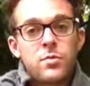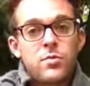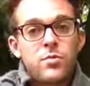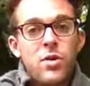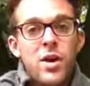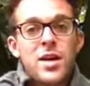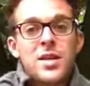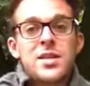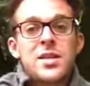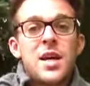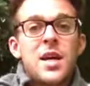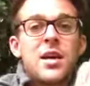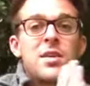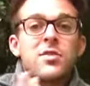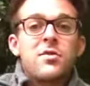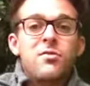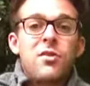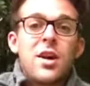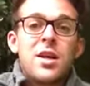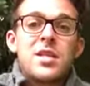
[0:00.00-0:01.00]
bride side,
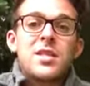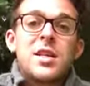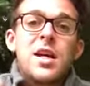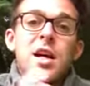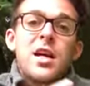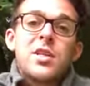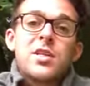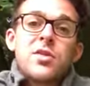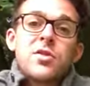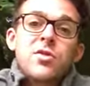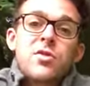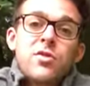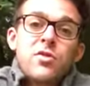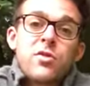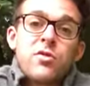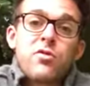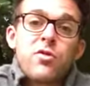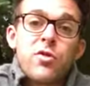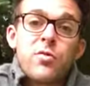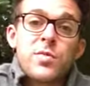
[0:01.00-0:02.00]
right side,
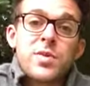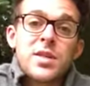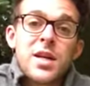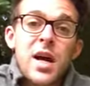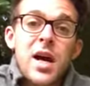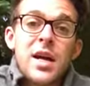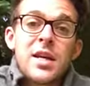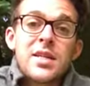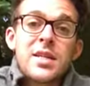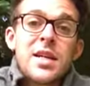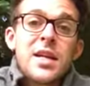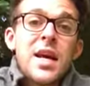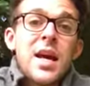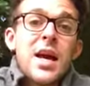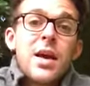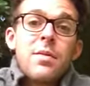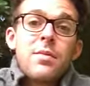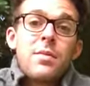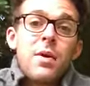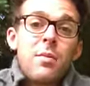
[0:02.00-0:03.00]
groom side.
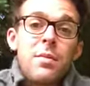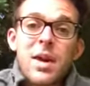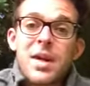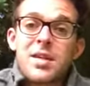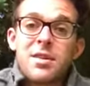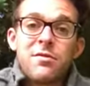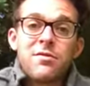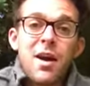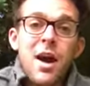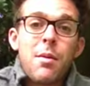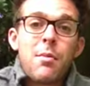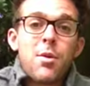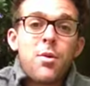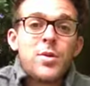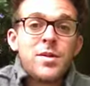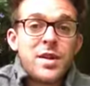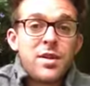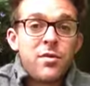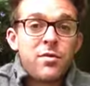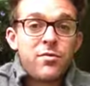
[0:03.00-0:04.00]
Immediate family
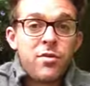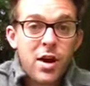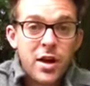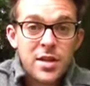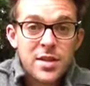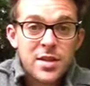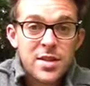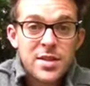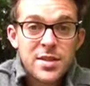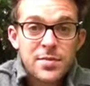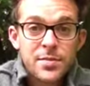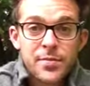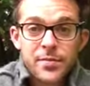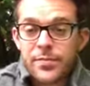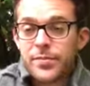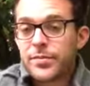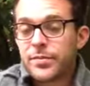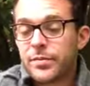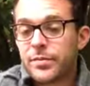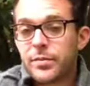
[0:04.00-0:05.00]
was at the front,
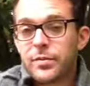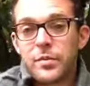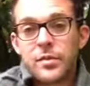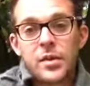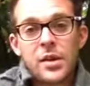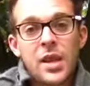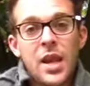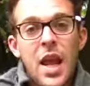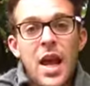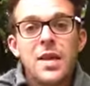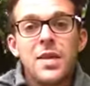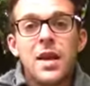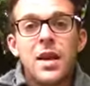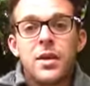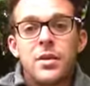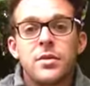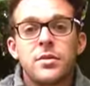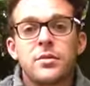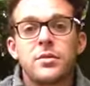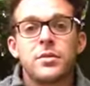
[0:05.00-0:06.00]
and
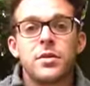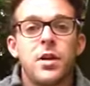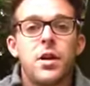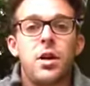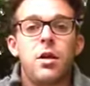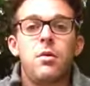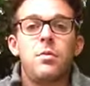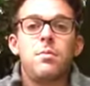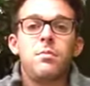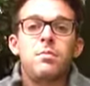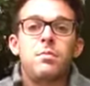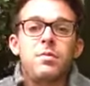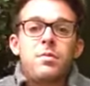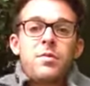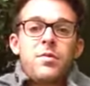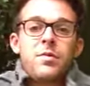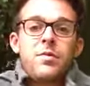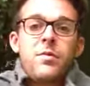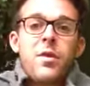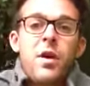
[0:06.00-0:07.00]
then, you know,
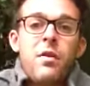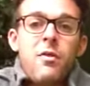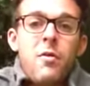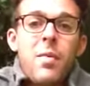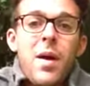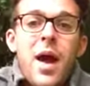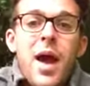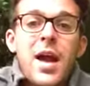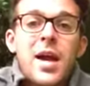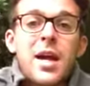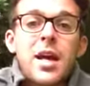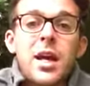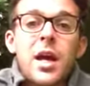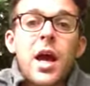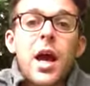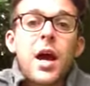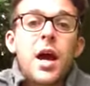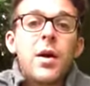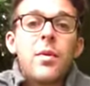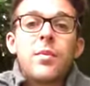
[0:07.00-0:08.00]
further back.
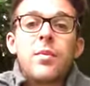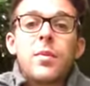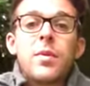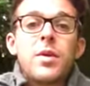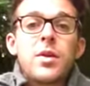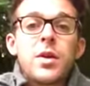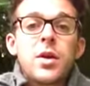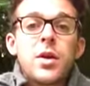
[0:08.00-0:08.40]
Um,